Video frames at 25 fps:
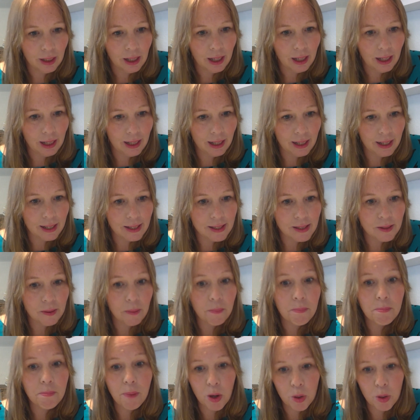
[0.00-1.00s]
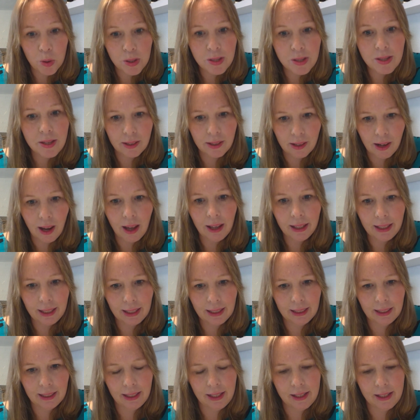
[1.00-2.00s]
is most
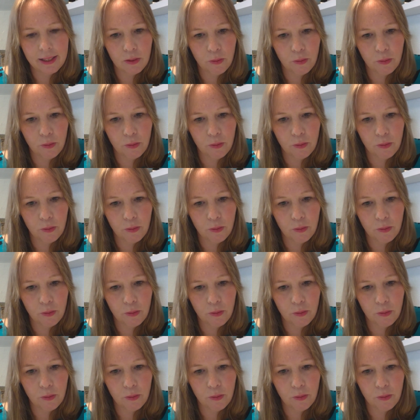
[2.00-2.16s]
likely to